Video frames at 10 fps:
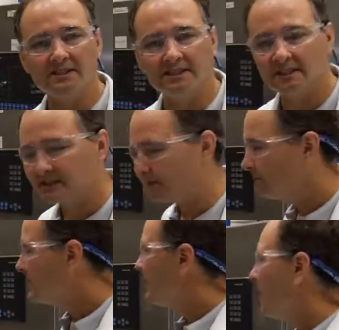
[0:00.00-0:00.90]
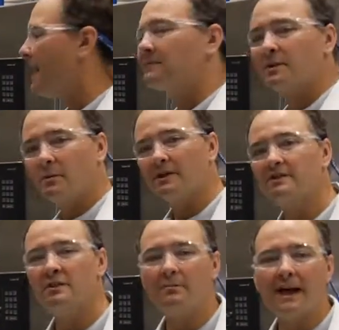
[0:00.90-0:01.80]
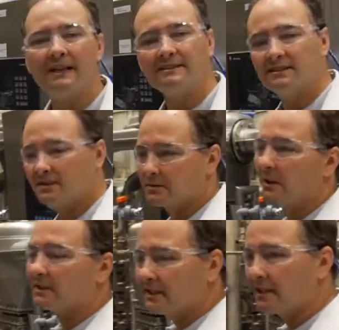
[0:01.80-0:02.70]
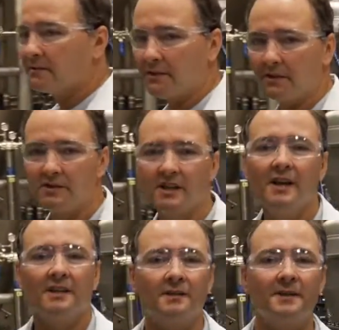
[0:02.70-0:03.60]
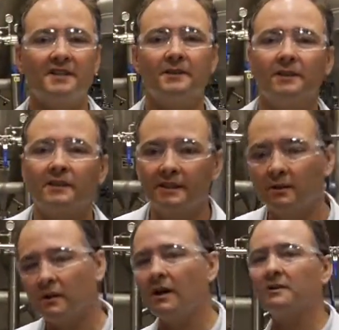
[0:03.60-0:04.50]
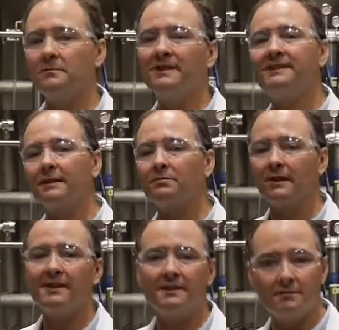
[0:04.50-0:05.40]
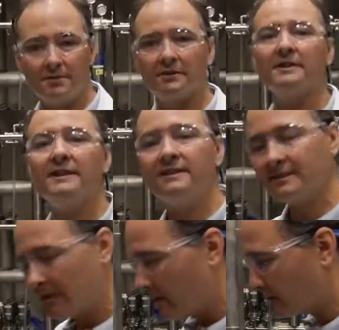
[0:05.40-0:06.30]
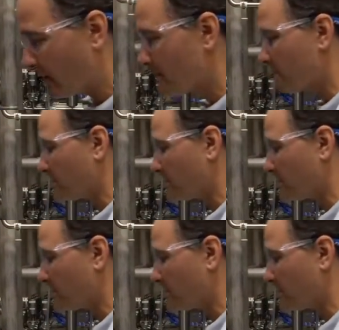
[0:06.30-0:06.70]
system. After one or two passes through our centrifuge, the material can no longer be separated, the impurities from the